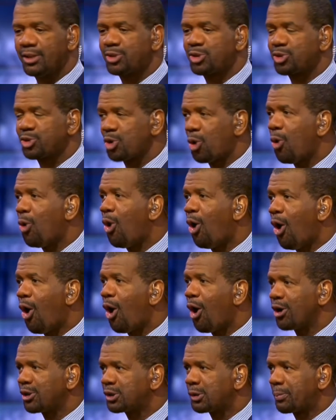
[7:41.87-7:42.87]
it's so
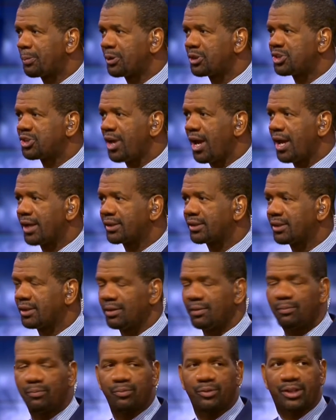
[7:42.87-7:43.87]
hard to project
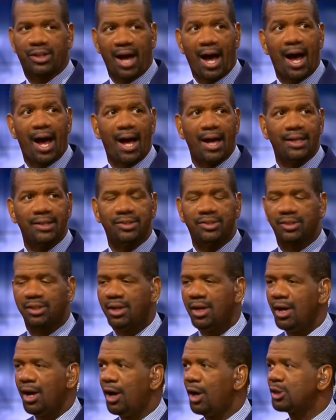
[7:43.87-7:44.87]

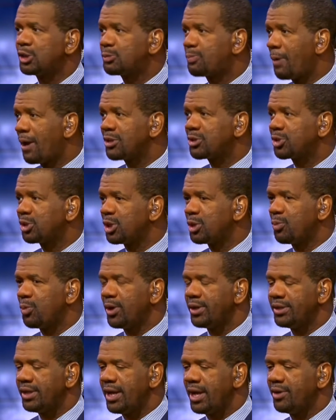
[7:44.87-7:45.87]
guys, especially
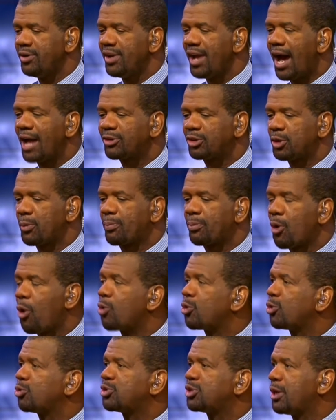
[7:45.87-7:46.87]
when they're not the
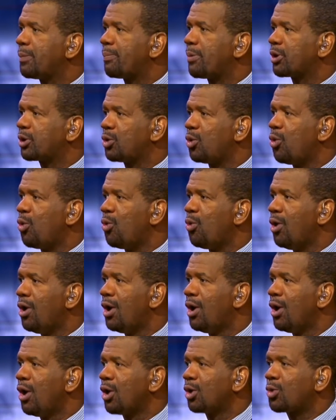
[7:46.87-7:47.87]
prototypical
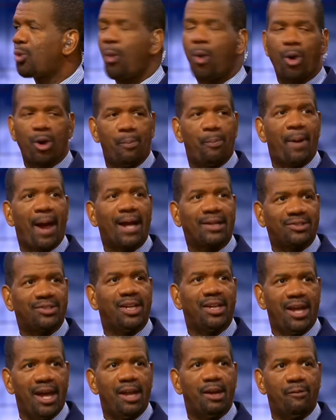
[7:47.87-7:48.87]

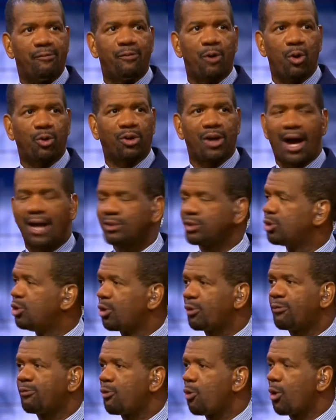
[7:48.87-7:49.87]
quarterbacks that NFL guys
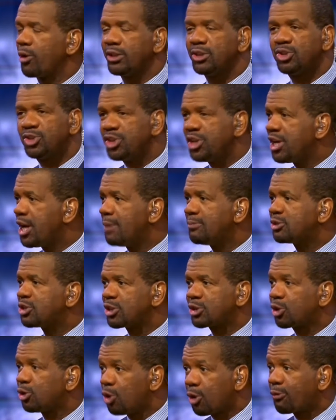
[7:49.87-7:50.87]
look for. The GMs
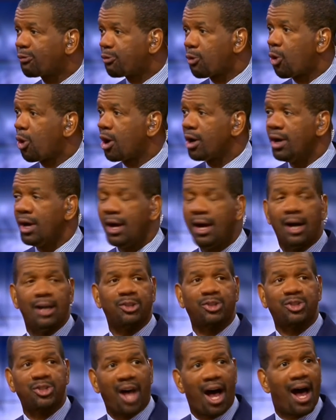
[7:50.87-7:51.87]
just look for
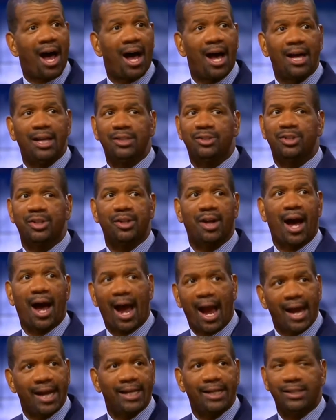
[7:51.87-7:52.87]
a size and a
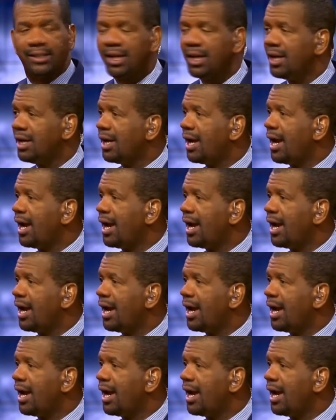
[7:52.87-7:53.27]
height,